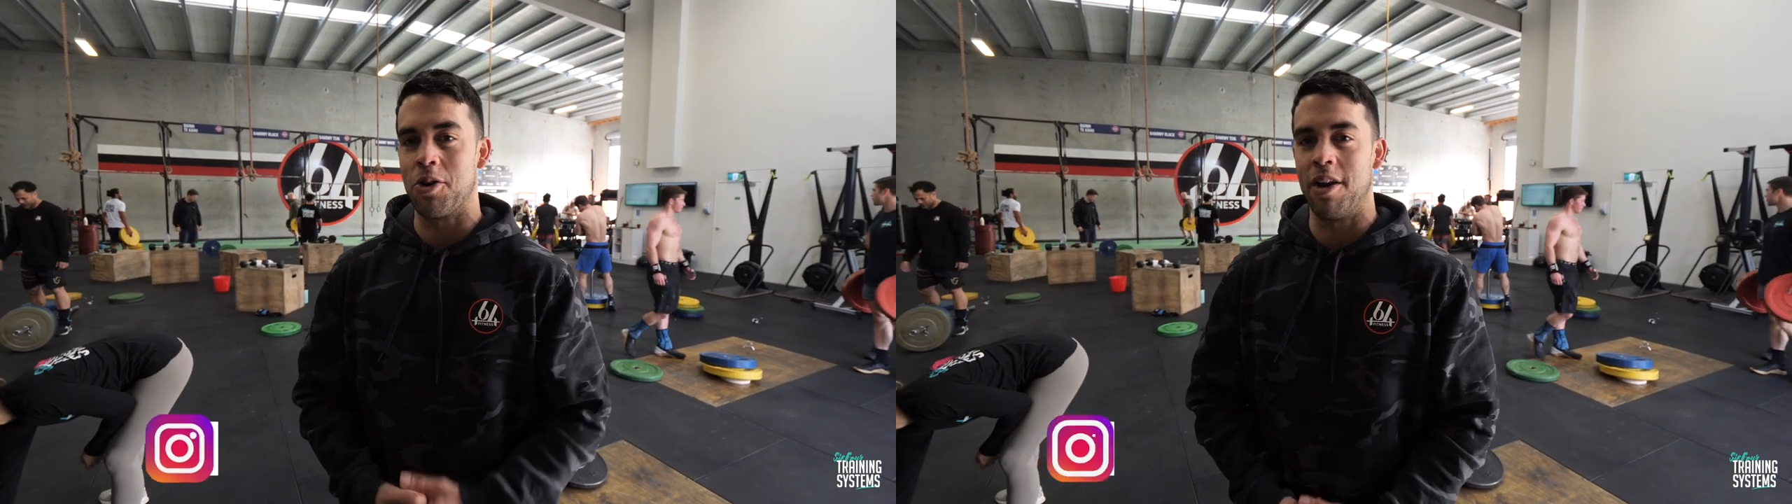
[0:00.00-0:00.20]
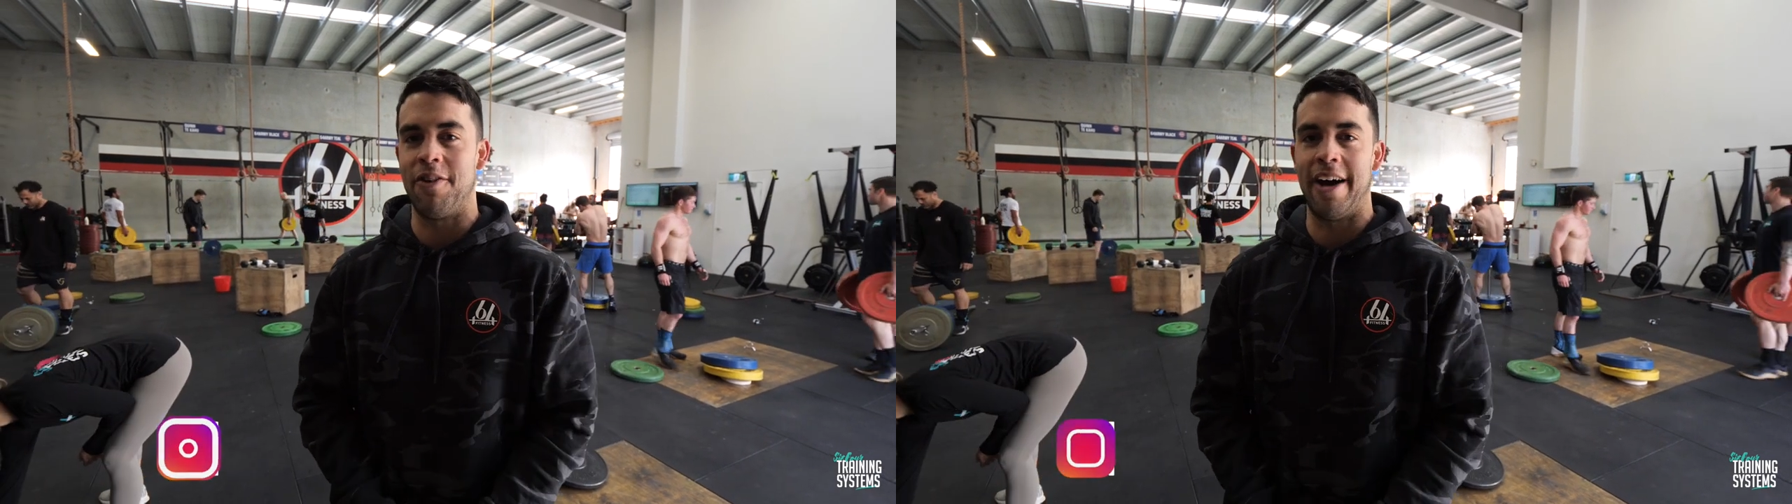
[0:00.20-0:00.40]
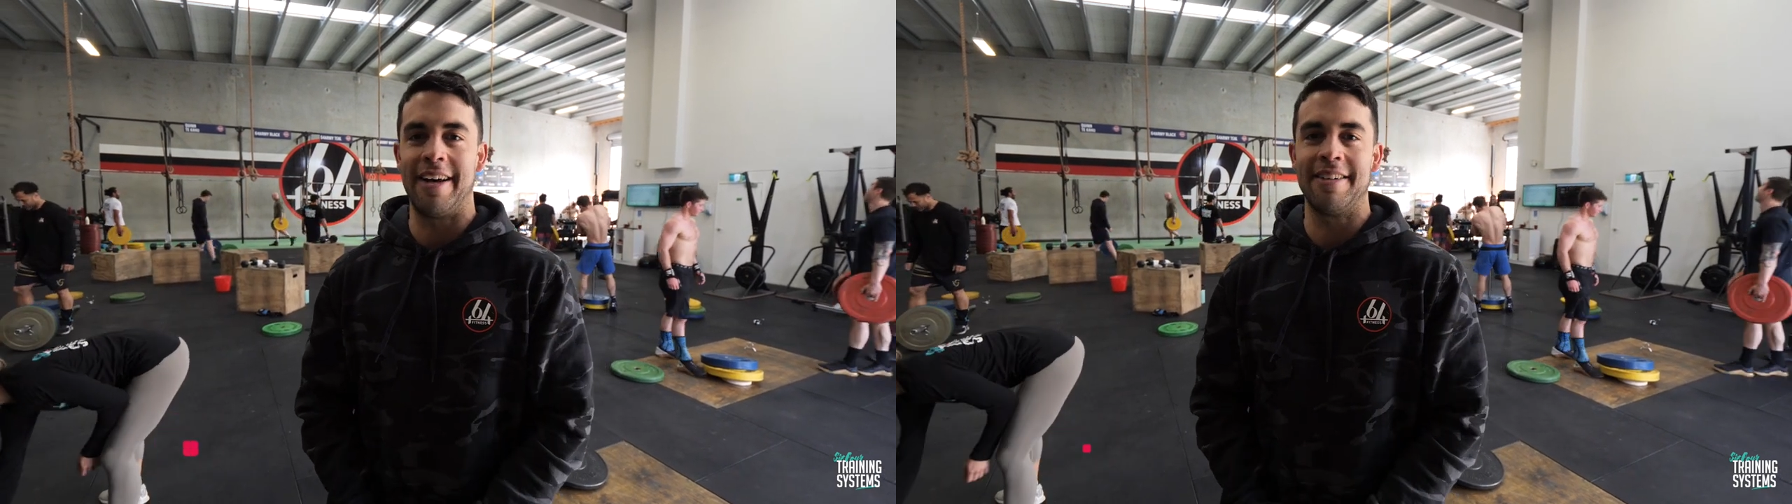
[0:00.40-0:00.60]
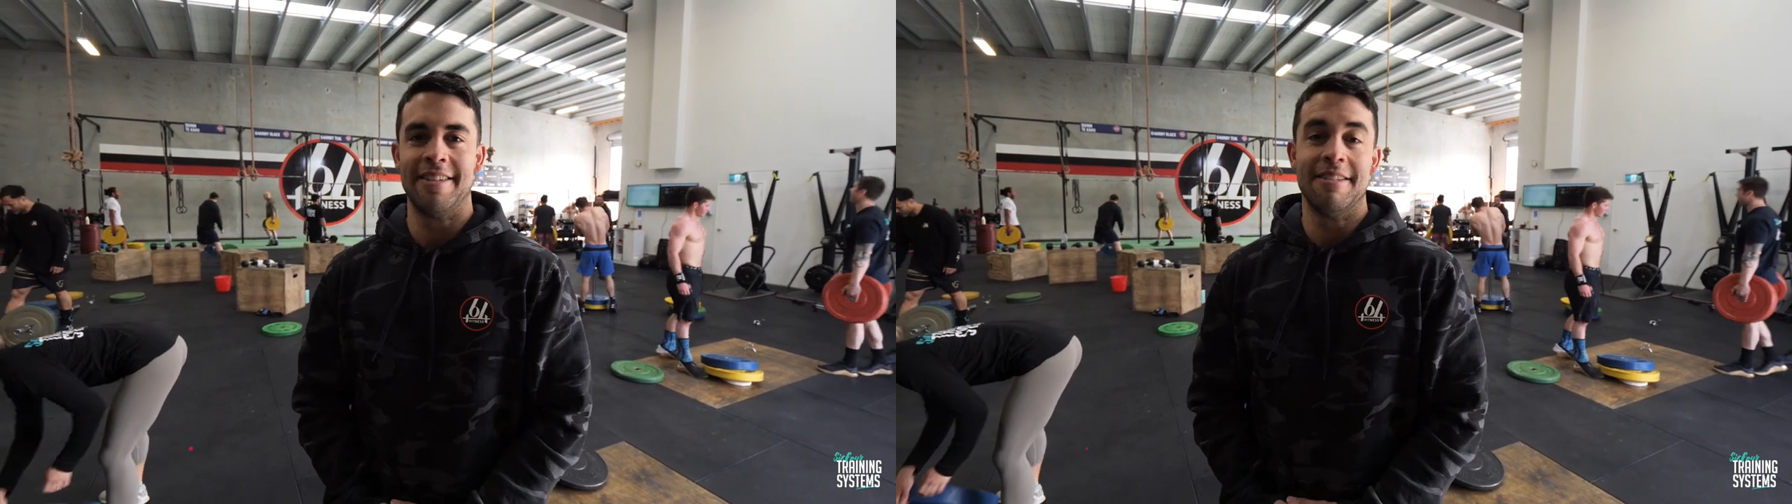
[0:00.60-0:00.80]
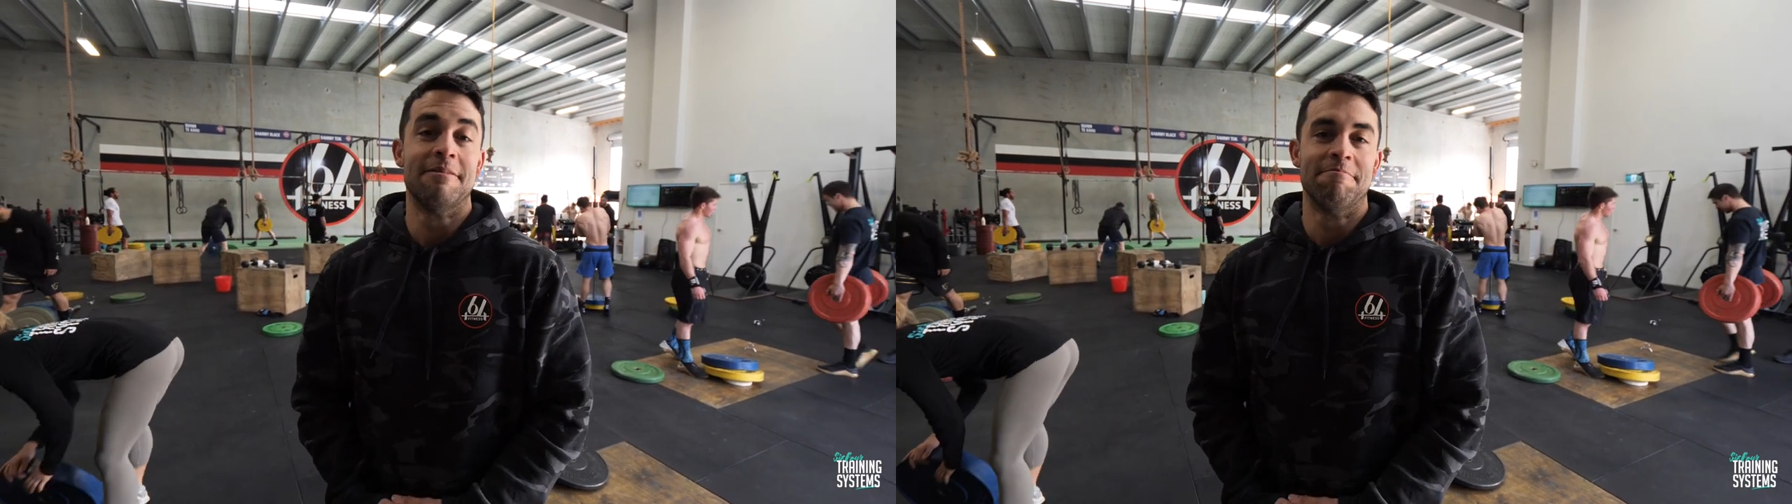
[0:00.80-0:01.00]

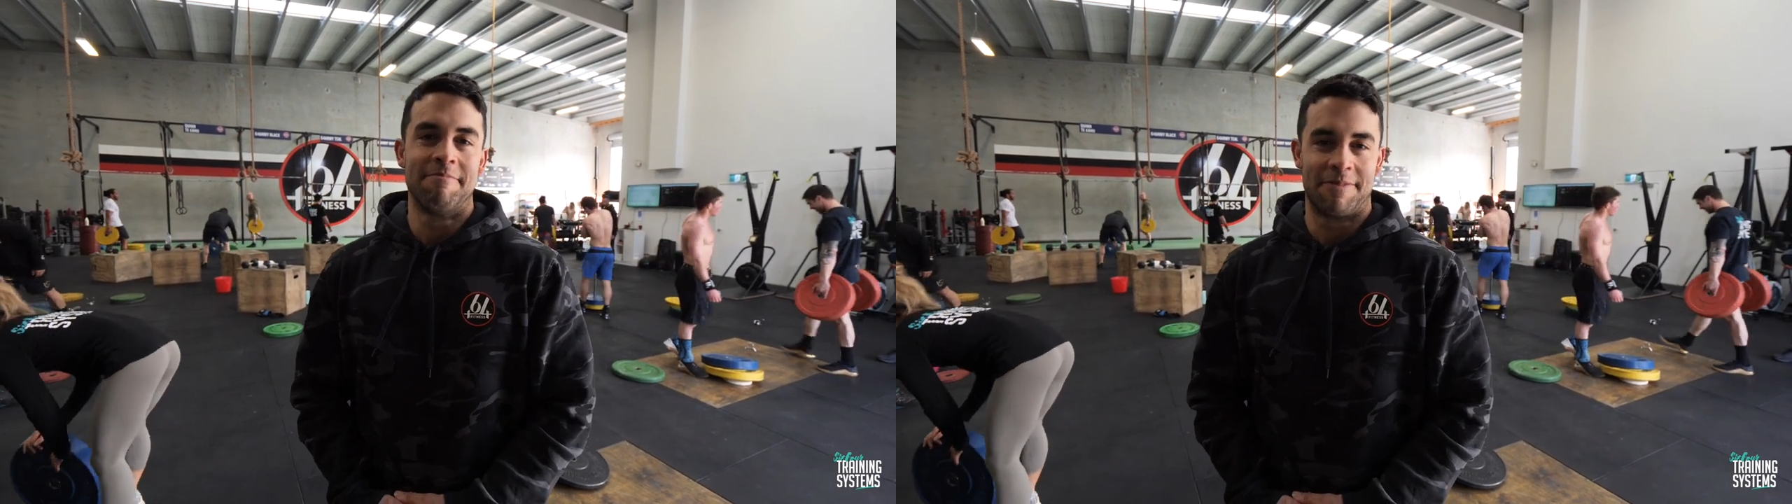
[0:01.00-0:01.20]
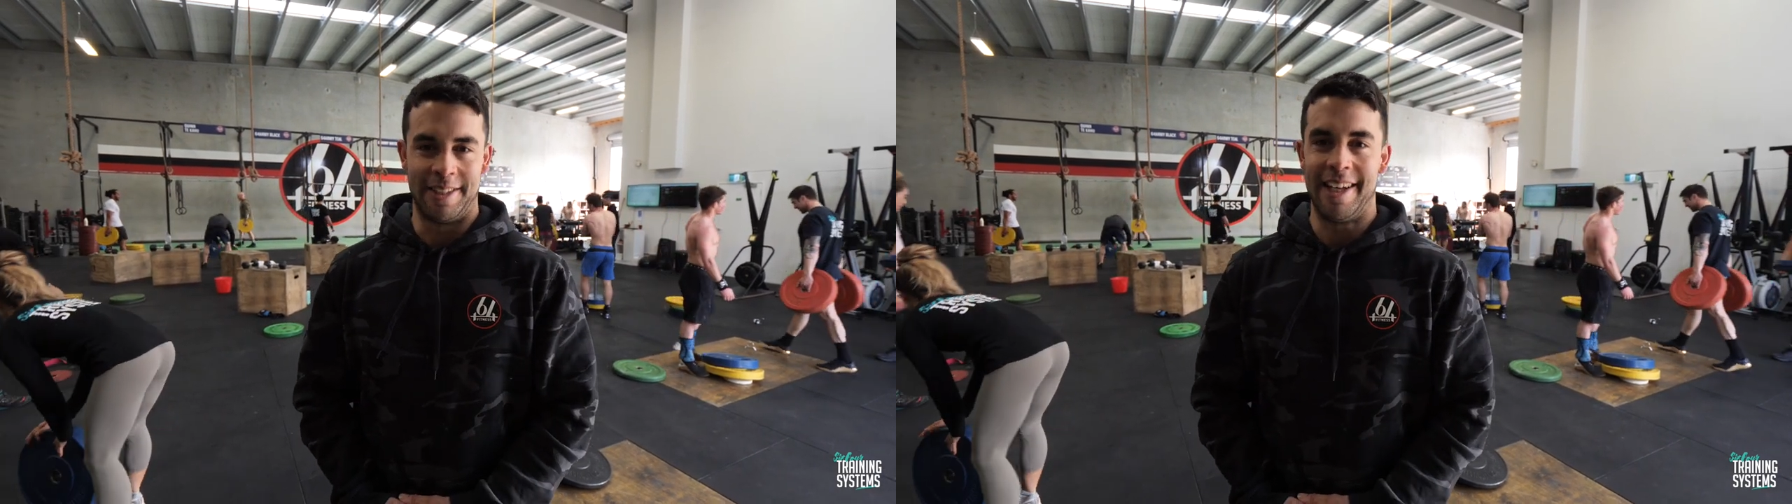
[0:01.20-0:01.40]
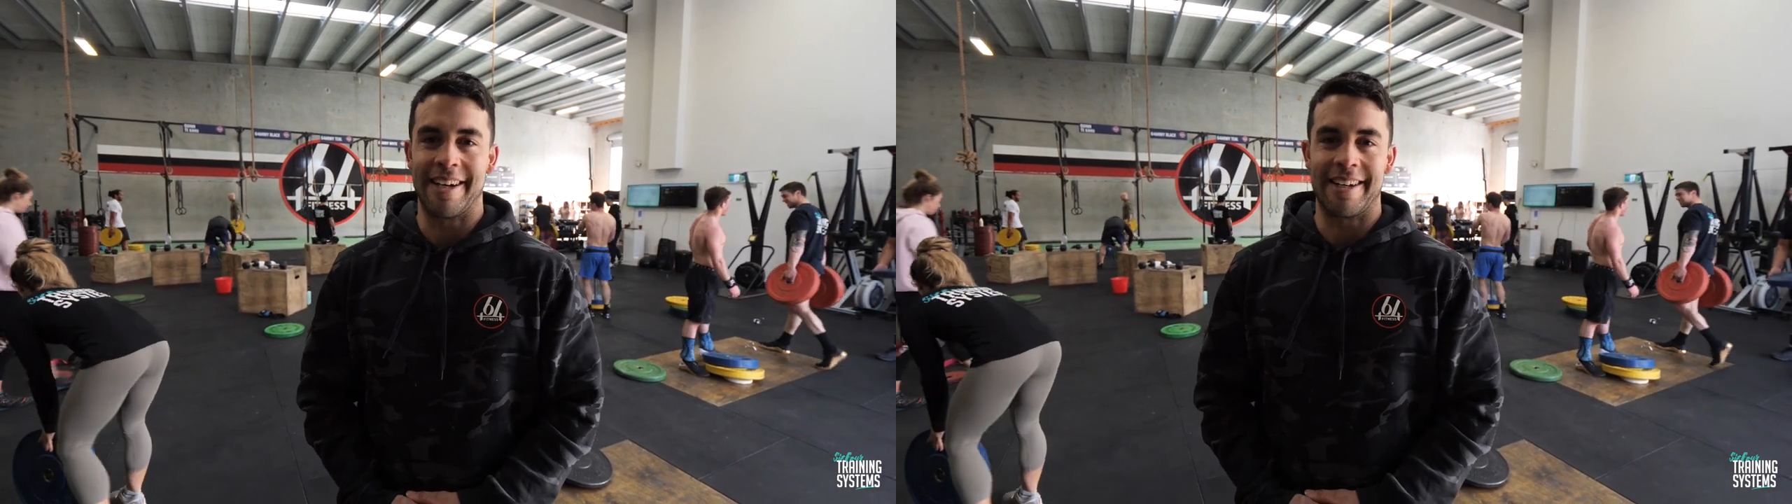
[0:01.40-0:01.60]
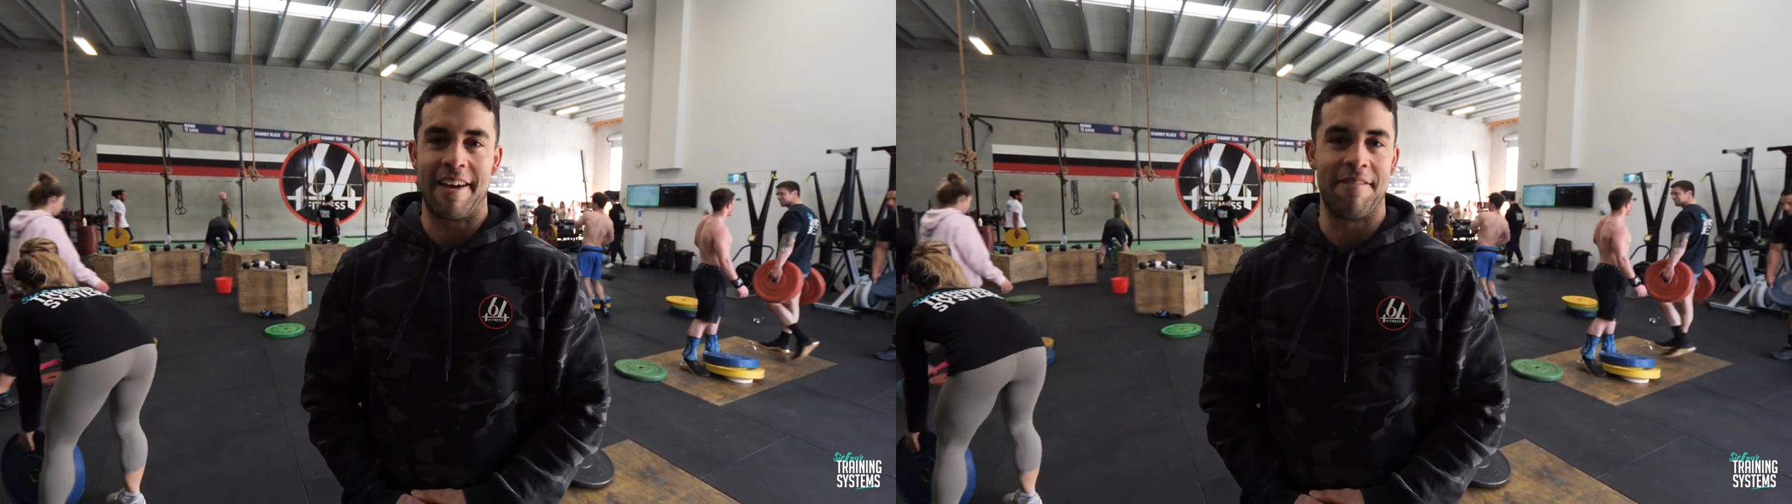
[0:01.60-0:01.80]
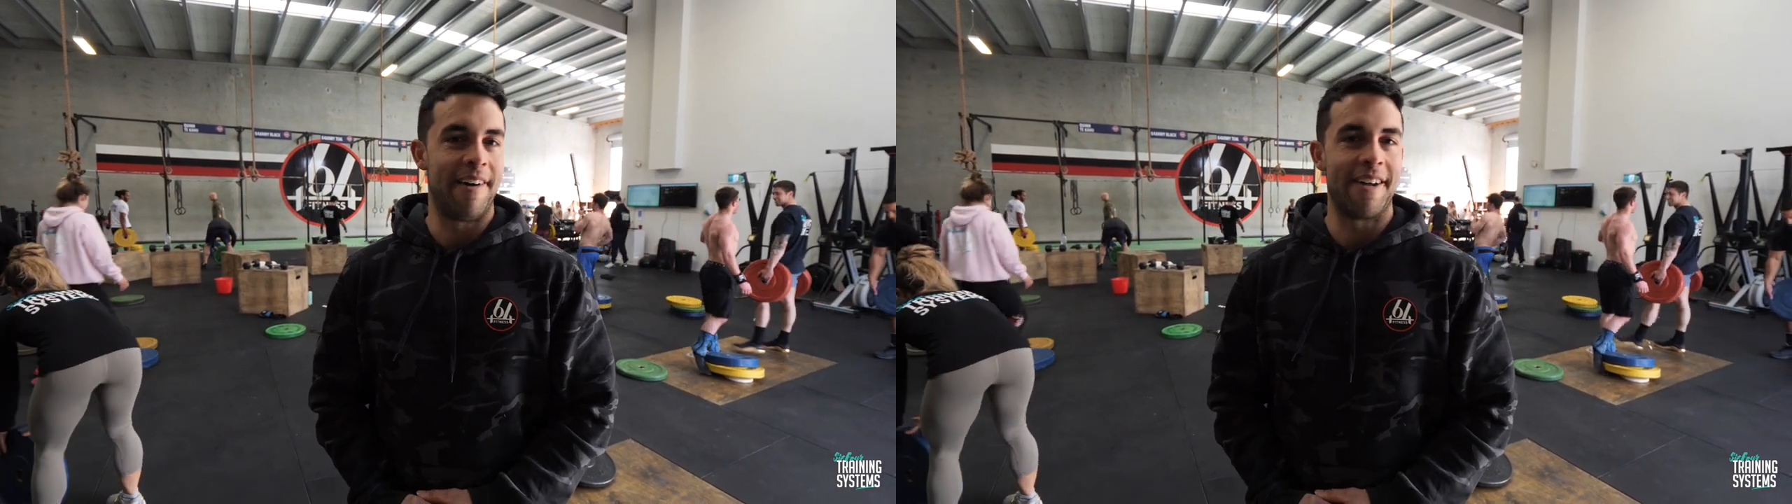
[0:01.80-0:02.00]
qualifier, good luck,
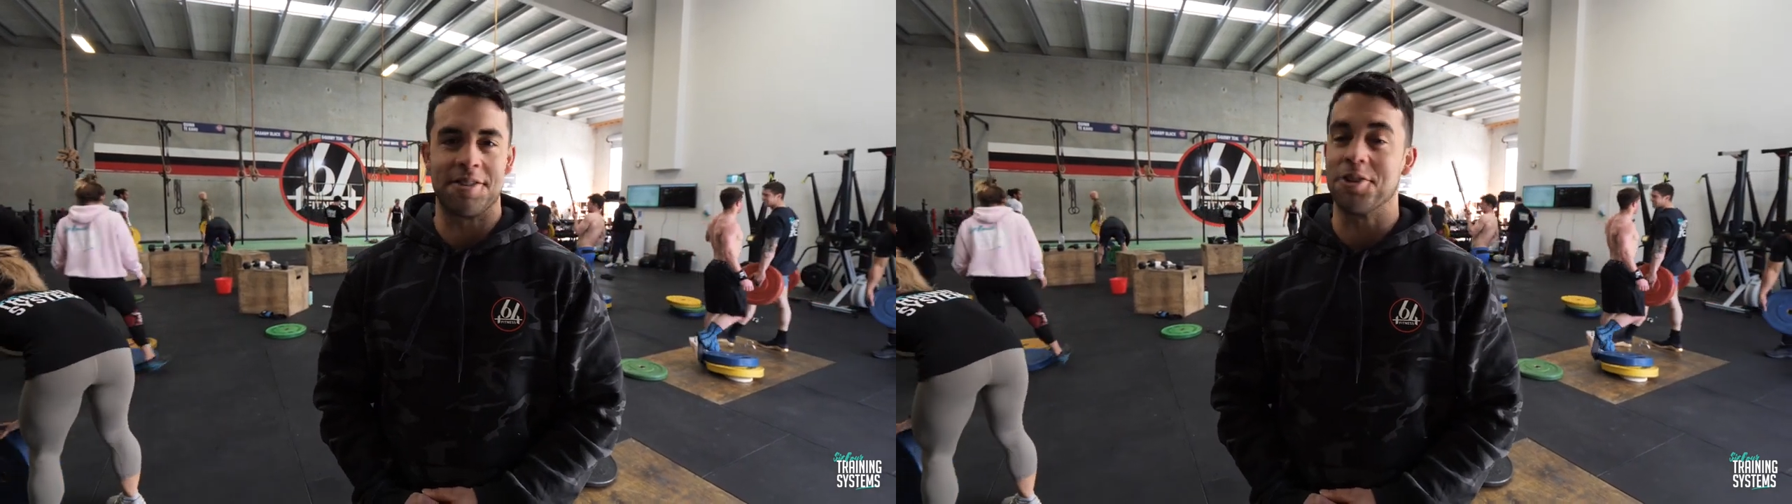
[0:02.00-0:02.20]
have fun, it's